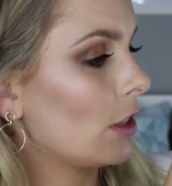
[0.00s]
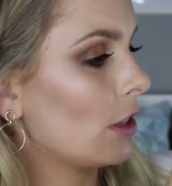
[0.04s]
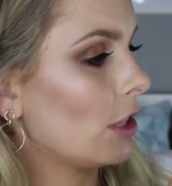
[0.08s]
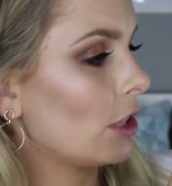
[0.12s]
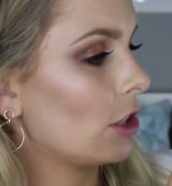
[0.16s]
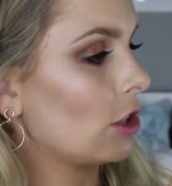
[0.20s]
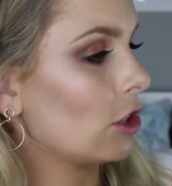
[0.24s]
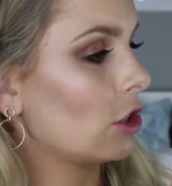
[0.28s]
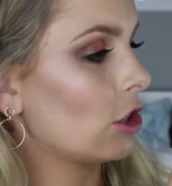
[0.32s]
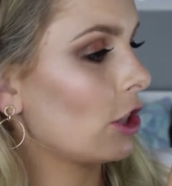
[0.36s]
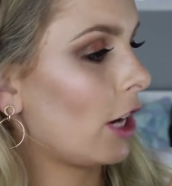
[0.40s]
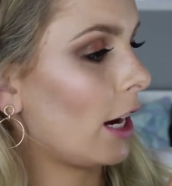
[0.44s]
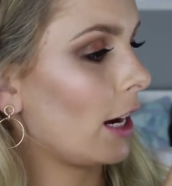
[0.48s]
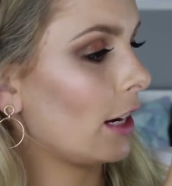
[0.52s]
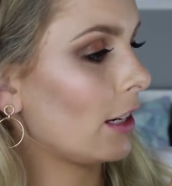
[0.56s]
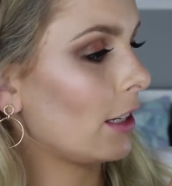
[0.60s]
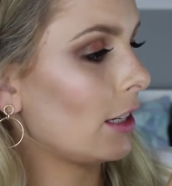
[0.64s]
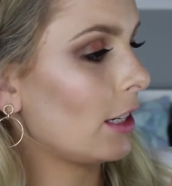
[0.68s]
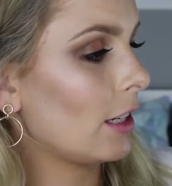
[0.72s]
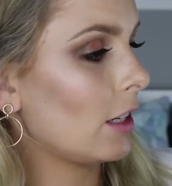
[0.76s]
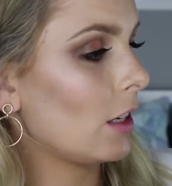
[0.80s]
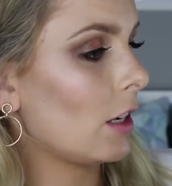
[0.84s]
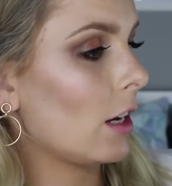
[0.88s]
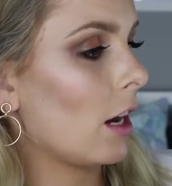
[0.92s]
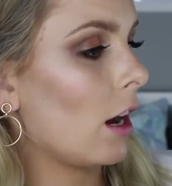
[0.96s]
this shade
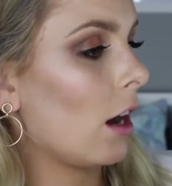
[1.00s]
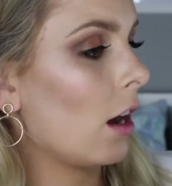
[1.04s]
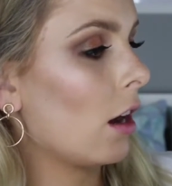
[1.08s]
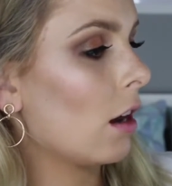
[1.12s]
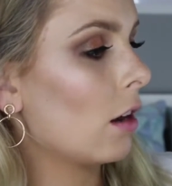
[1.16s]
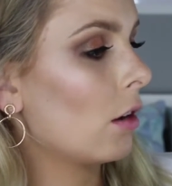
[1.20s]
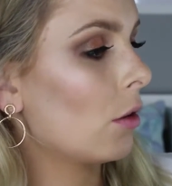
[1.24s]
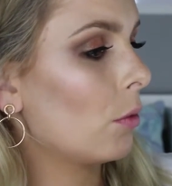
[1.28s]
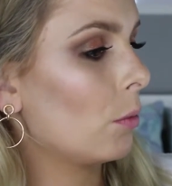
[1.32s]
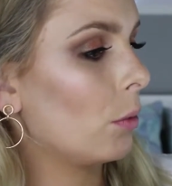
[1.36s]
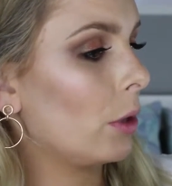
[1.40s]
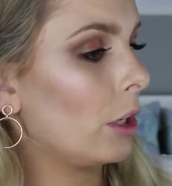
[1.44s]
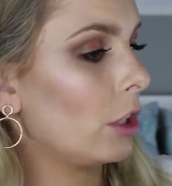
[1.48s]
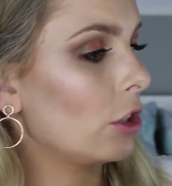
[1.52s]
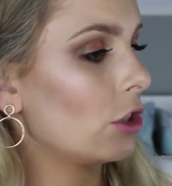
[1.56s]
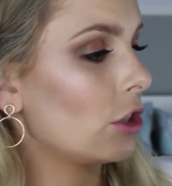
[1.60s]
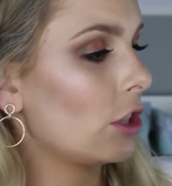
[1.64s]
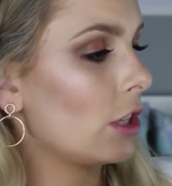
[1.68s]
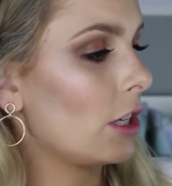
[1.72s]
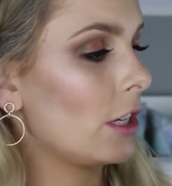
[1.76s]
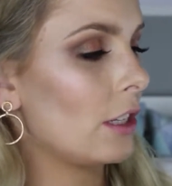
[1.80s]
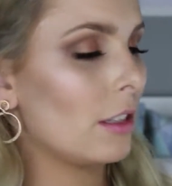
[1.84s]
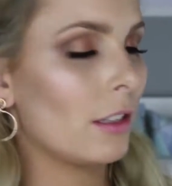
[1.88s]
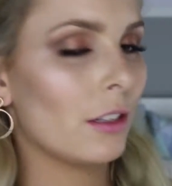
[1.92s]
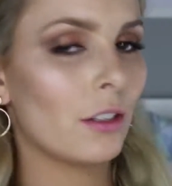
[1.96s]
here,
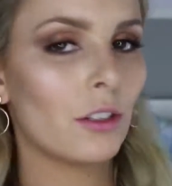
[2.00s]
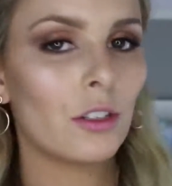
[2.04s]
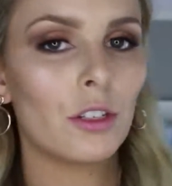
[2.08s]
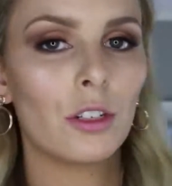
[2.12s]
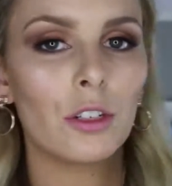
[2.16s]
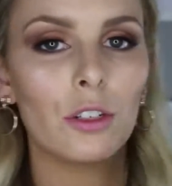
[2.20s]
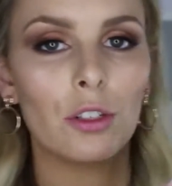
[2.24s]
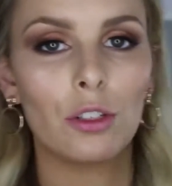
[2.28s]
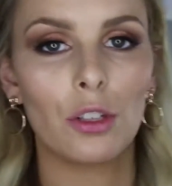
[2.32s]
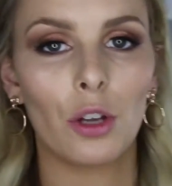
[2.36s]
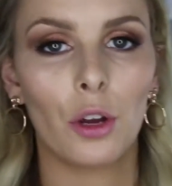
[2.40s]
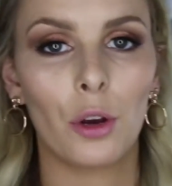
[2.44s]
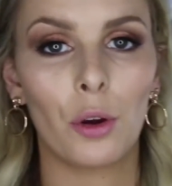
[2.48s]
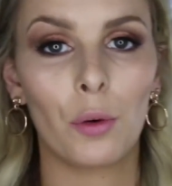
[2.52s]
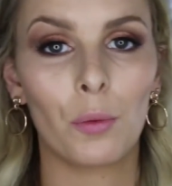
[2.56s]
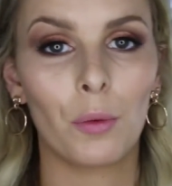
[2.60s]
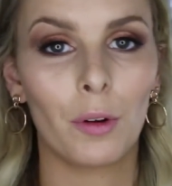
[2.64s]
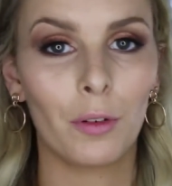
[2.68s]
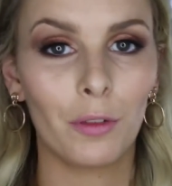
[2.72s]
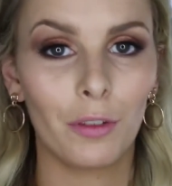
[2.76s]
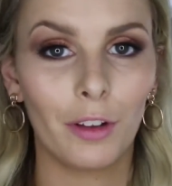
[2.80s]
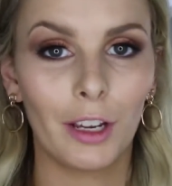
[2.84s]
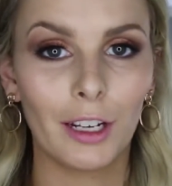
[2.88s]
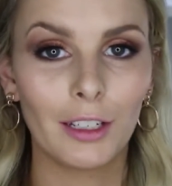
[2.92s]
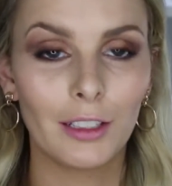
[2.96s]
which isn't so
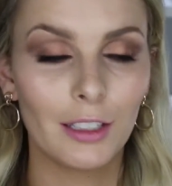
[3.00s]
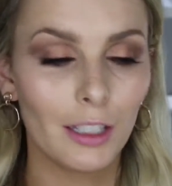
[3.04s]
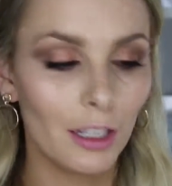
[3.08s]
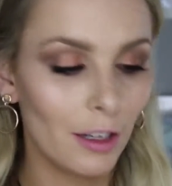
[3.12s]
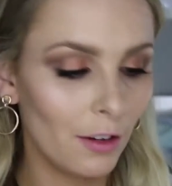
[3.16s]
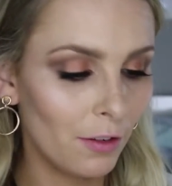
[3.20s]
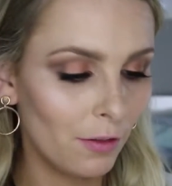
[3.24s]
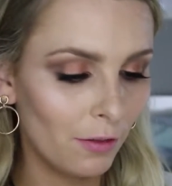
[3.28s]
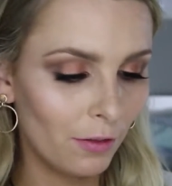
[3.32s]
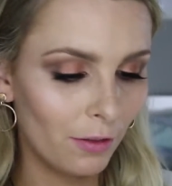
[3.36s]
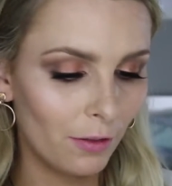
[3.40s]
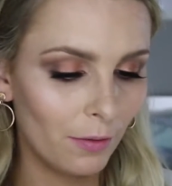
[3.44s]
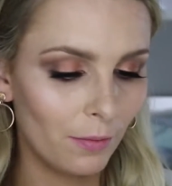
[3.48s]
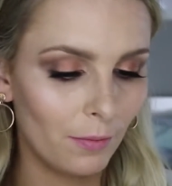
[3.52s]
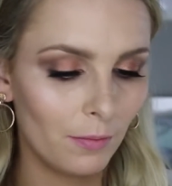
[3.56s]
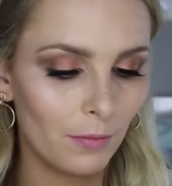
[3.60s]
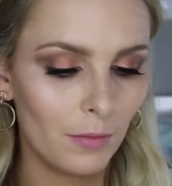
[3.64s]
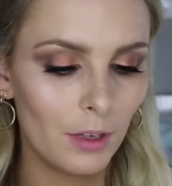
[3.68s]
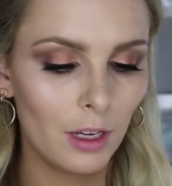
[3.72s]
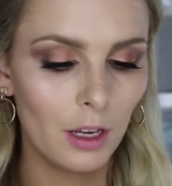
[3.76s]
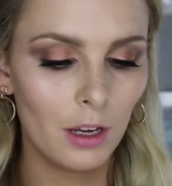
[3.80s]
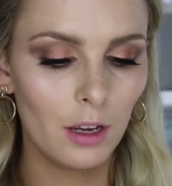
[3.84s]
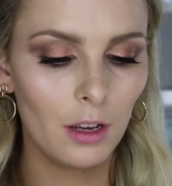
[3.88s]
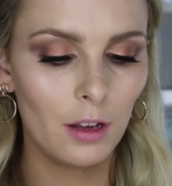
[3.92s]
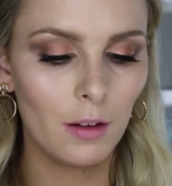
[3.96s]
reflective,
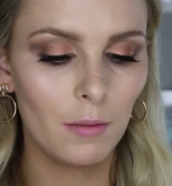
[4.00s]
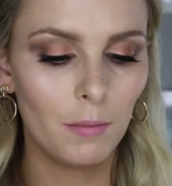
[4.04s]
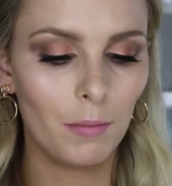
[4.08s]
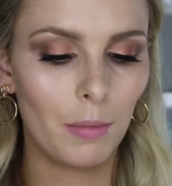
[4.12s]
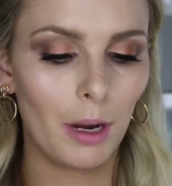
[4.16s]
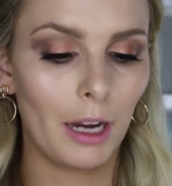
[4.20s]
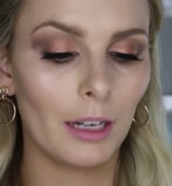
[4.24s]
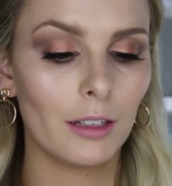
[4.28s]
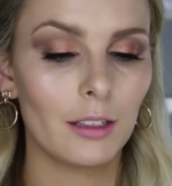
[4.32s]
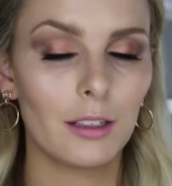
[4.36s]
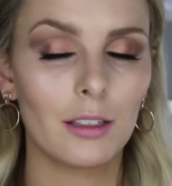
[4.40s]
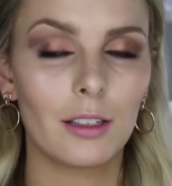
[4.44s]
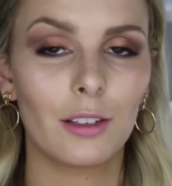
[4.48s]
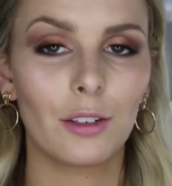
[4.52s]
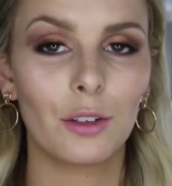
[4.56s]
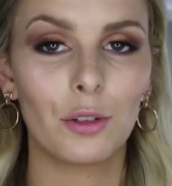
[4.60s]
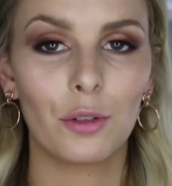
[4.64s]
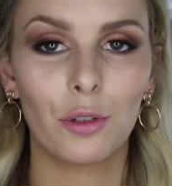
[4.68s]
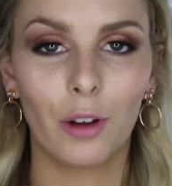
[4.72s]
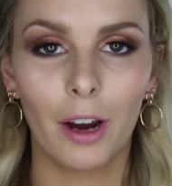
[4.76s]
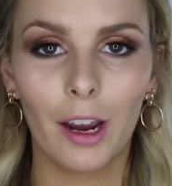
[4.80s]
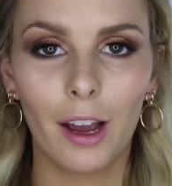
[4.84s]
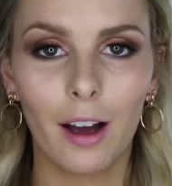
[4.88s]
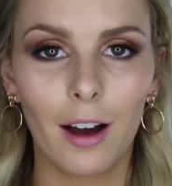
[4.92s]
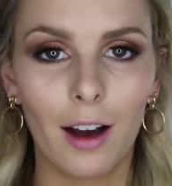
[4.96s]
but it's still a
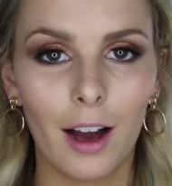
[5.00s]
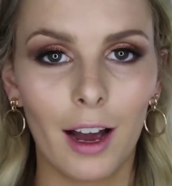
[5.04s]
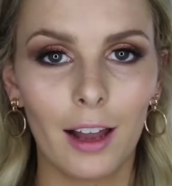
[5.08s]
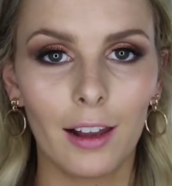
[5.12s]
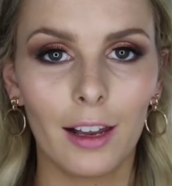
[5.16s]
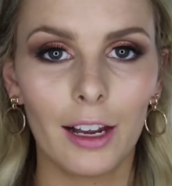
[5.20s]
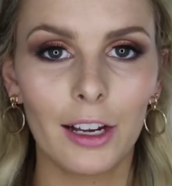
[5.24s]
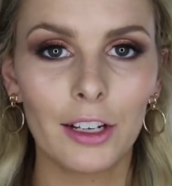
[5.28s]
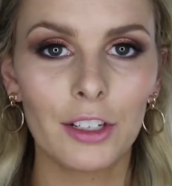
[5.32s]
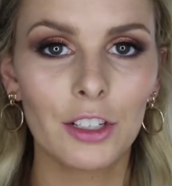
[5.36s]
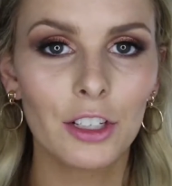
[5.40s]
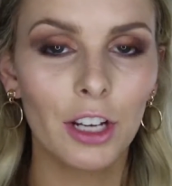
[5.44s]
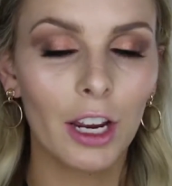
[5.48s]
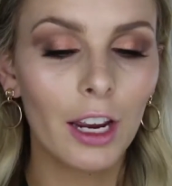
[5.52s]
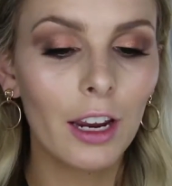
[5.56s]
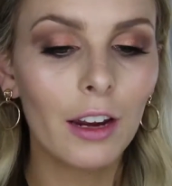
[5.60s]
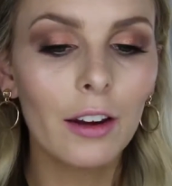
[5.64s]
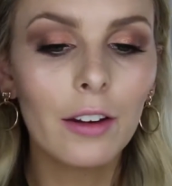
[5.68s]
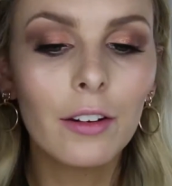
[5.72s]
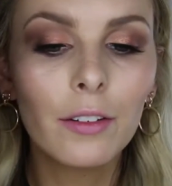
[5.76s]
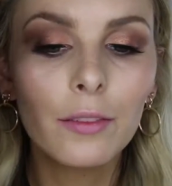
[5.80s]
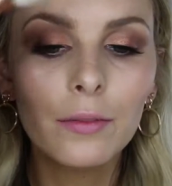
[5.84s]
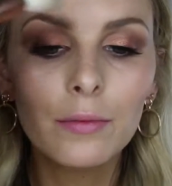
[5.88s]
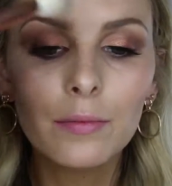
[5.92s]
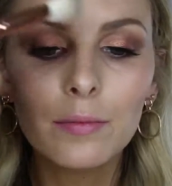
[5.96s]
great highlight
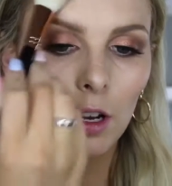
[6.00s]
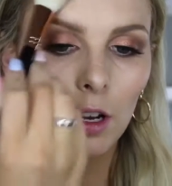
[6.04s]
shade.